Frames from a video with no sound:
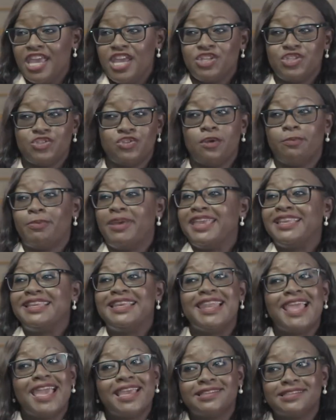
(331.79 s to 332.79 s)
She's not paid
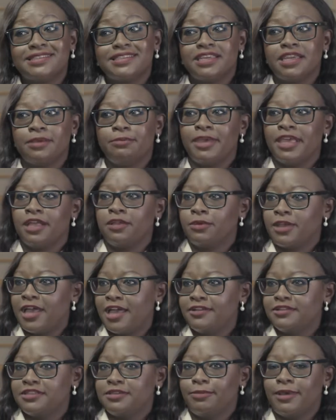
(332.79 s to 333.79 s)
less than her male
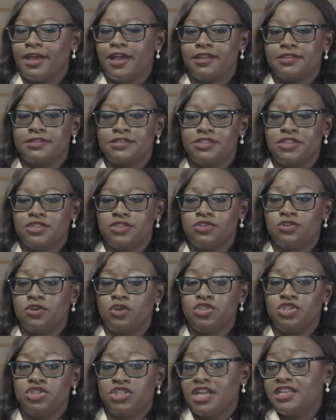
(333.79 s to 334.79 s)
counterparts. She's
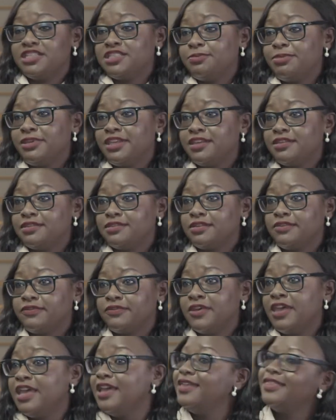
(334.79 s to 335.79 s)
not judged because of
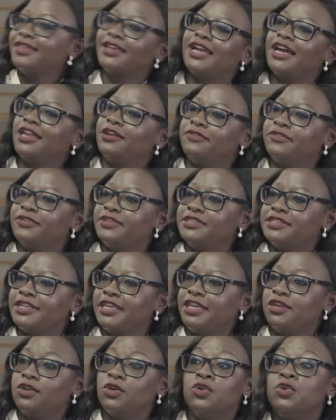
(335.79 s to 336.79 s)
the colour of her
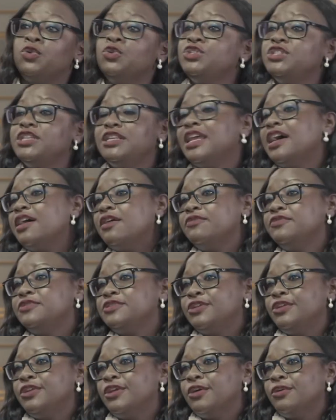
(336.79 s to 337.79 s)
skin or who she
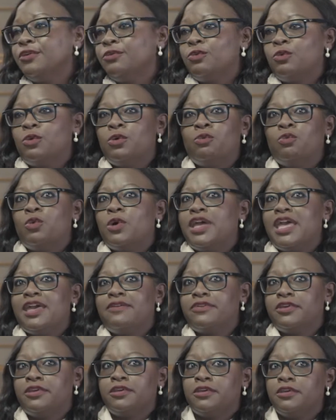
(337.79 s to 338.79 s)
loves, you know,
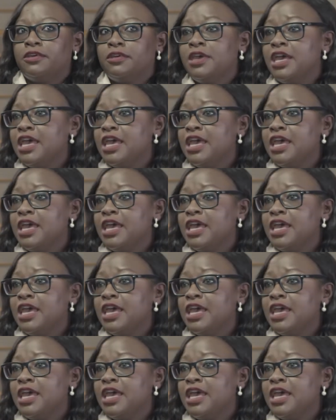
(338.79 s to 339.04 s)
whatever her